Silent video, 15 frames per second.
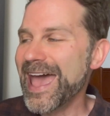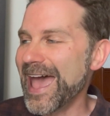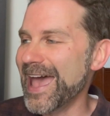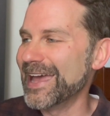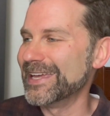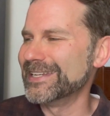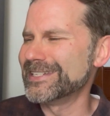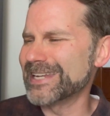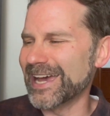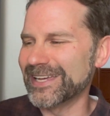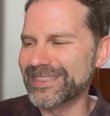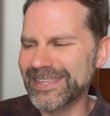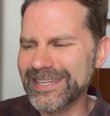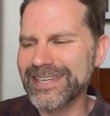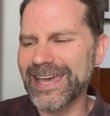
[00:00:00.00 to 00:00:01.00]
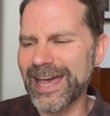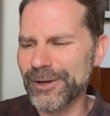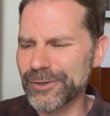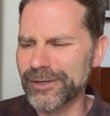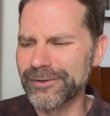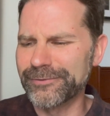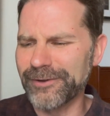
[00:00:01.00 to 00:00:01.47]
And I think out
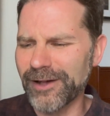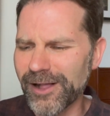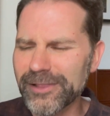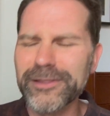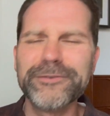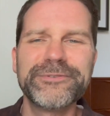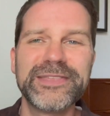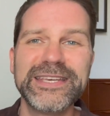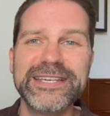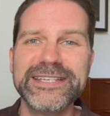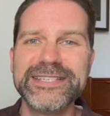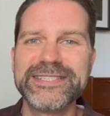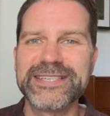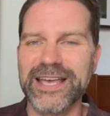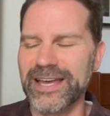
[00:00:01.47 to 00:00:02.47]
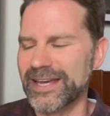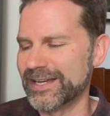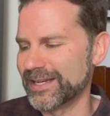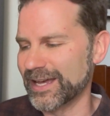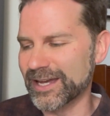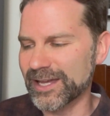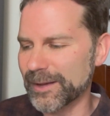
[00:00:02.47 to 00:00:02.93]
of all of these, uh,
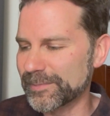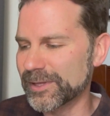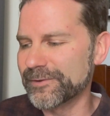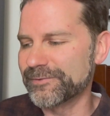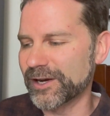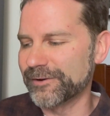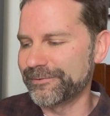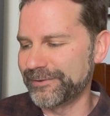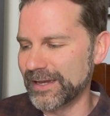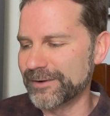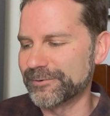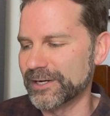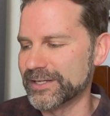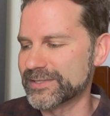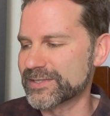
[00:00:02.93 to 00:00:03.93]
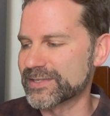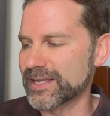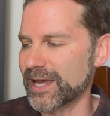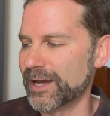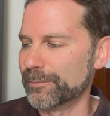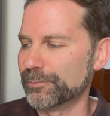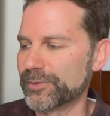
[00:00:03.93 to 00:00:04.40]
a couple of our favorites,
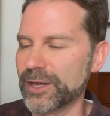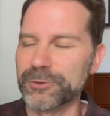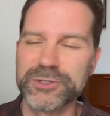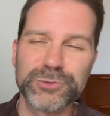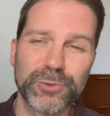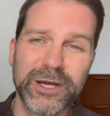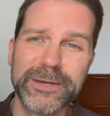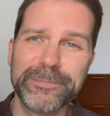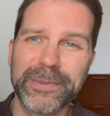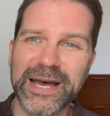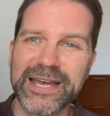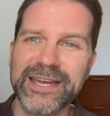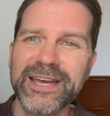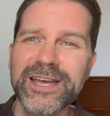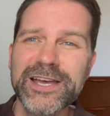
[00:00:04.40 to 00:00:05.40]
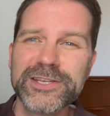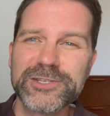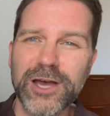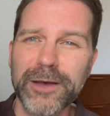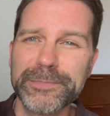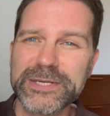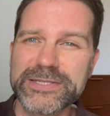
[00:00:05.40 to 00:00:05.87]
um, there was one by
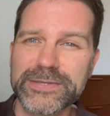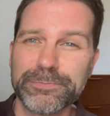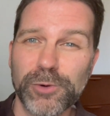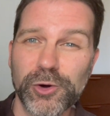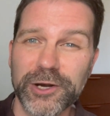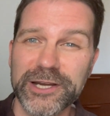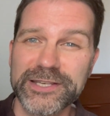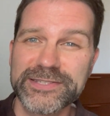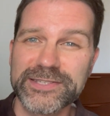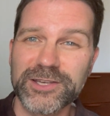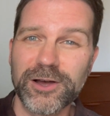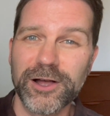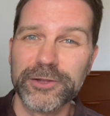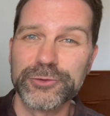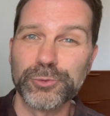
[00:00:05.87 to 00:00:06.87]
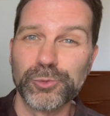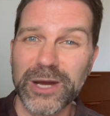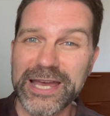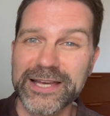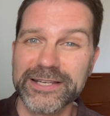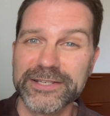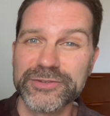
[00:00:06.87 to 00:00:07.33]
Thomas Morris called
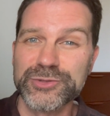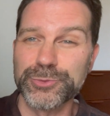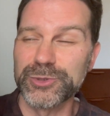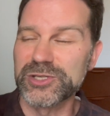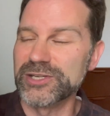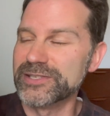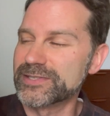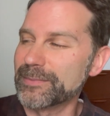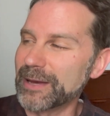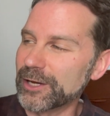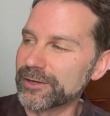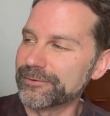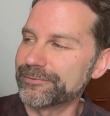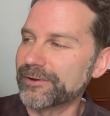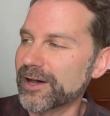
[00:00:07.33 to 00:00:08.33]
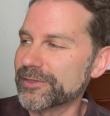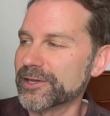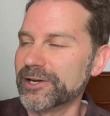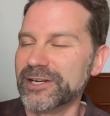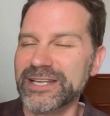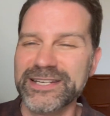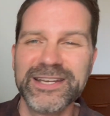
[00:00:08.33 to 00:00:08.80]
Wales, which is about a
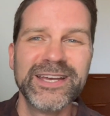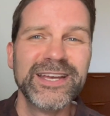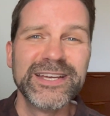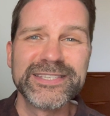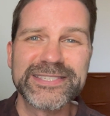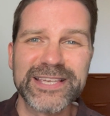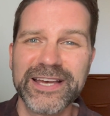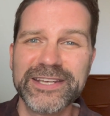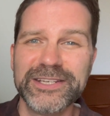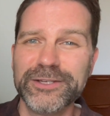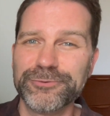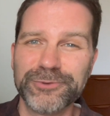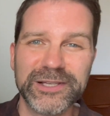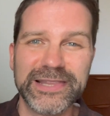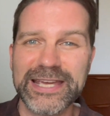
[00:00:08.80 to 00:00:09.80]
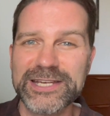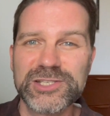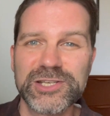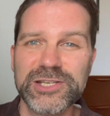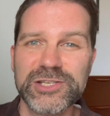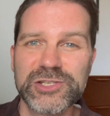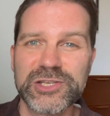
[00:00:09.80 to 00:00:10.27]
father and son
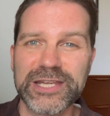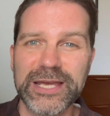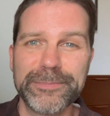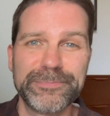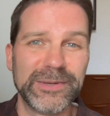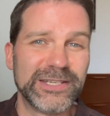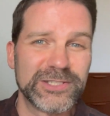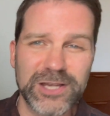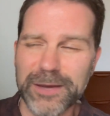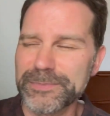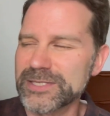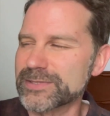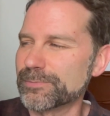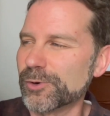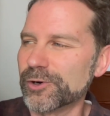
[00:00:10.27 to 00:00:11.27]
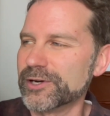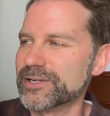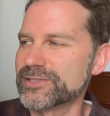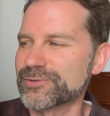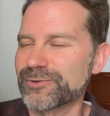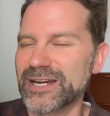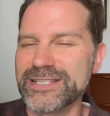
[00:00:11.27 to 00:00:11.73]
relationship. And Thomas
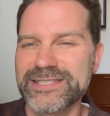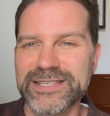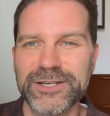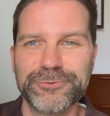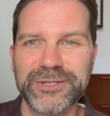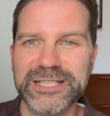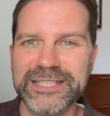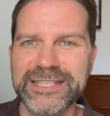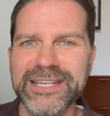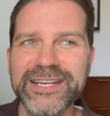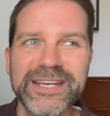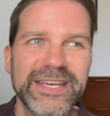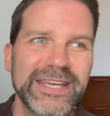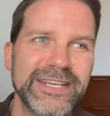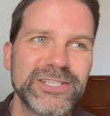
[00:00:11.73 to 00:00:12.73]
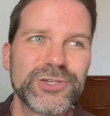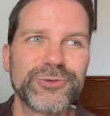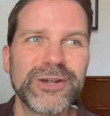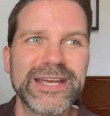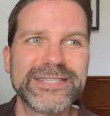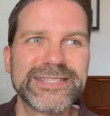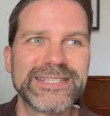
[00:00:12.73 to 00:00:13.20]
Morris writes in a really
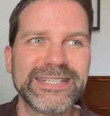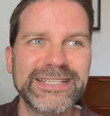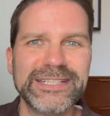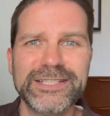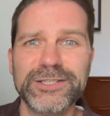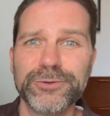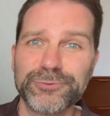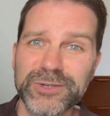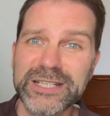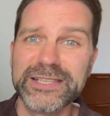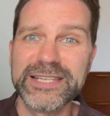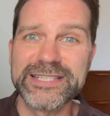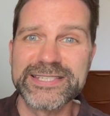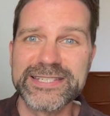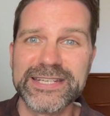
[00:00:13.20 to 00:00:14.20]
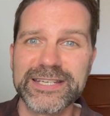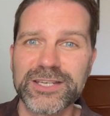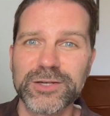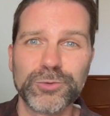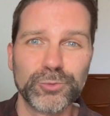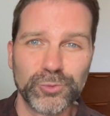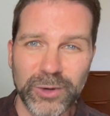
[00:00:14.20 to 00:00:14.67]
interesting, realistic
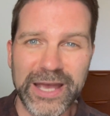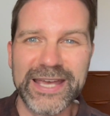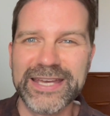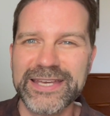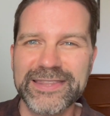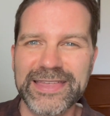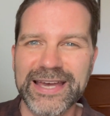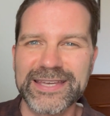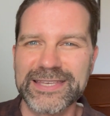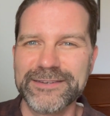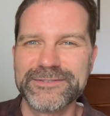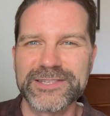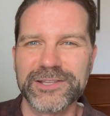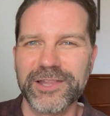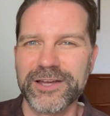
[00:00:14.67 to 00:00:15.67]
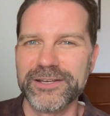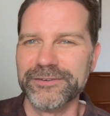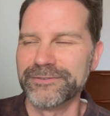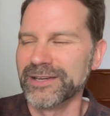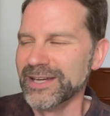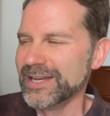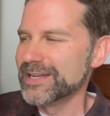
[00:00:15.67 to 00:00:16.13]
way that gives a lot
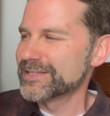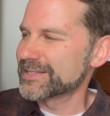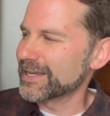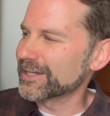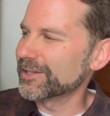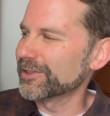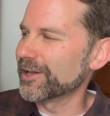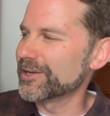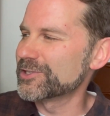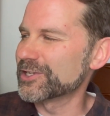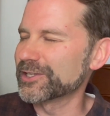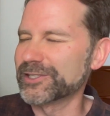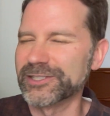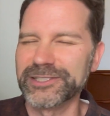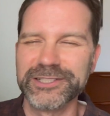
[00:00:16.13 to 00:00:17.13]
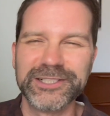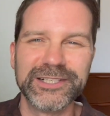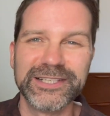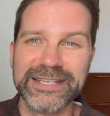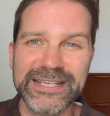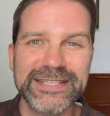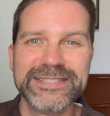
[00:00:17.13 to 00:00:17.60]
of
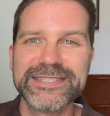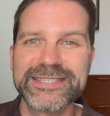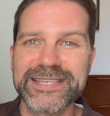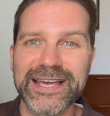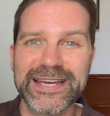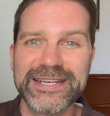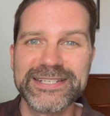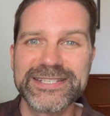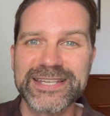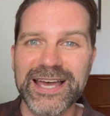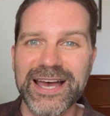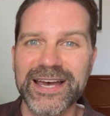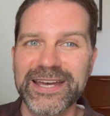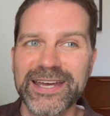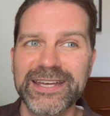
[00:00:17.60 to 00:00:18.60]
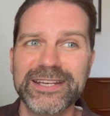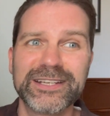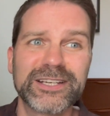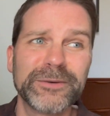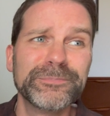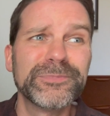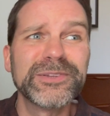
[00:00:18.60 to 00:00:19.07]
psychological insight. I
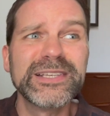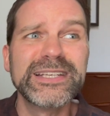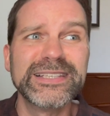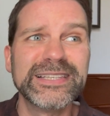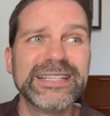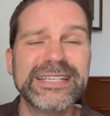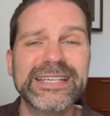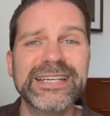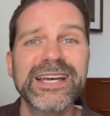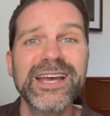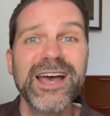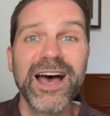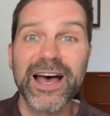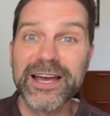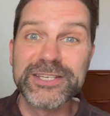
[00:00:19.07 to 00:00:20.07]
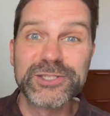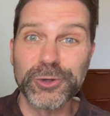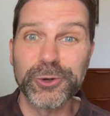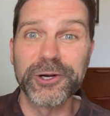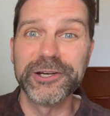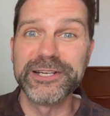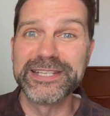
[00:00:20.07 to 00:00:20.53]
completely
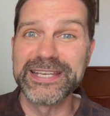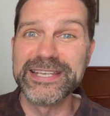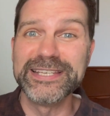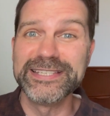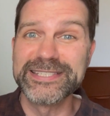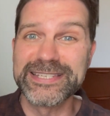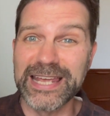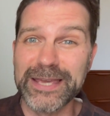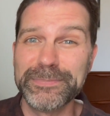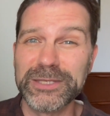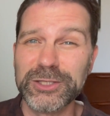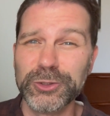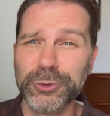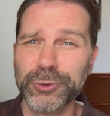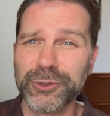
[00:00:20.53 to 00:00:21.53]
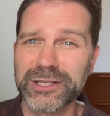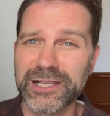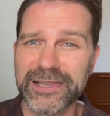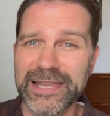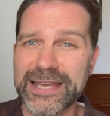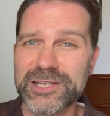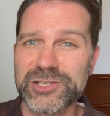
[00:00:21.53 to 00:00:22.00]
adored his debut
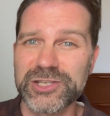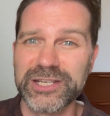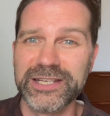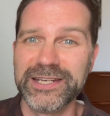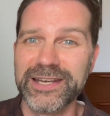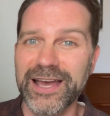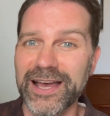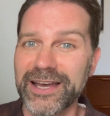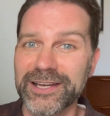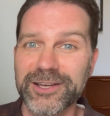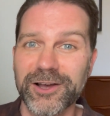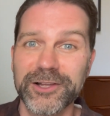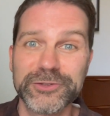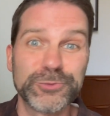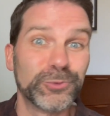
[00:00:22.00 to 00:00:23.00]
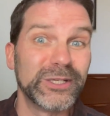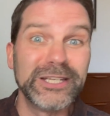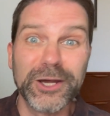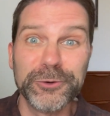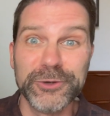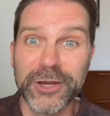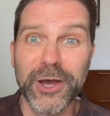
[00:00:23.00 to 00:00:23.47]
collection. Uh, uh, called We
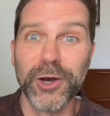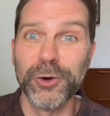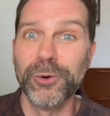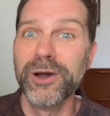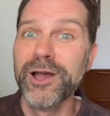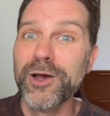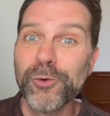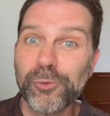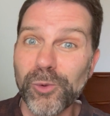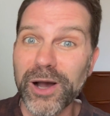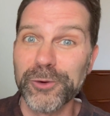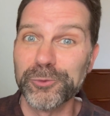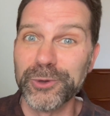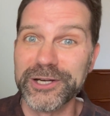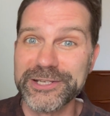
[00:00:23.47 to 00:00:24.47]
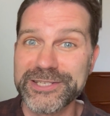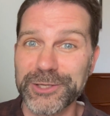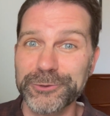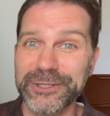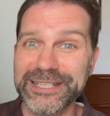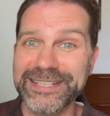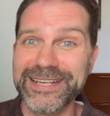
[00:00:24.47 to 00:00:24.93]
Don't Know What We're
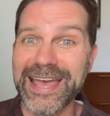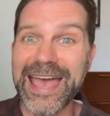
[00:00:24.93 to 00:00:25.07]
Doing.